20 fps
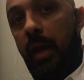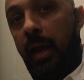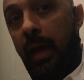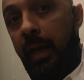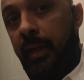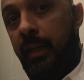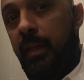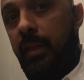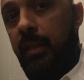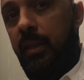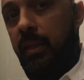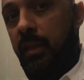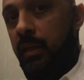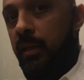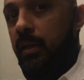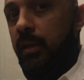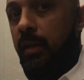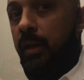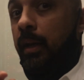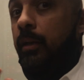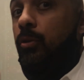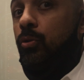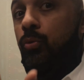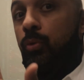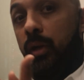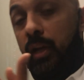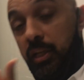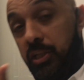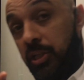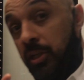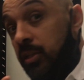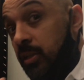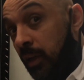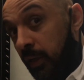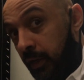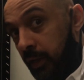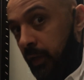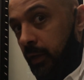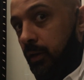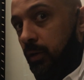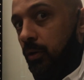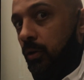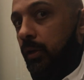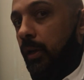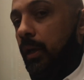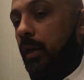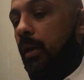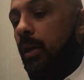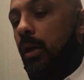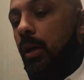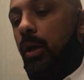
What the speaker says: anything related to HSIA, okay,